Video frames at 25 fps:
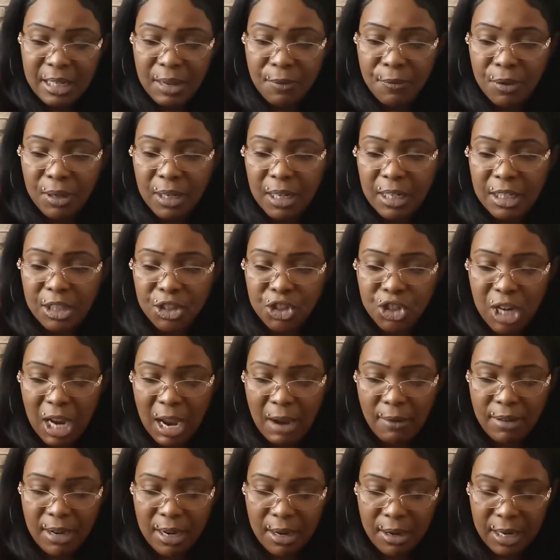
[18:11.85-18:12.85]
Devil and the
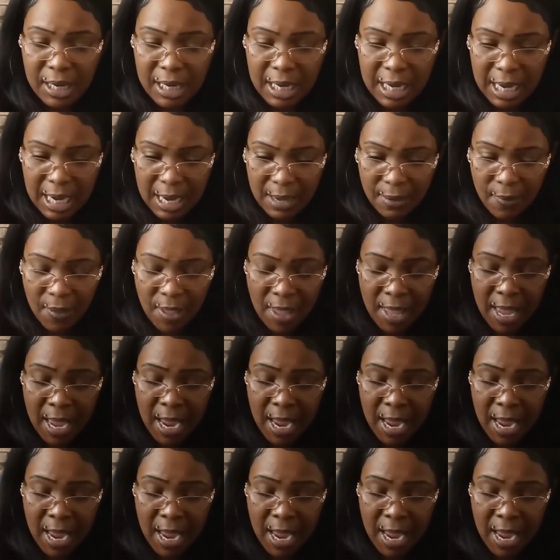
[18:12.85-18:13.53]
Chariot here.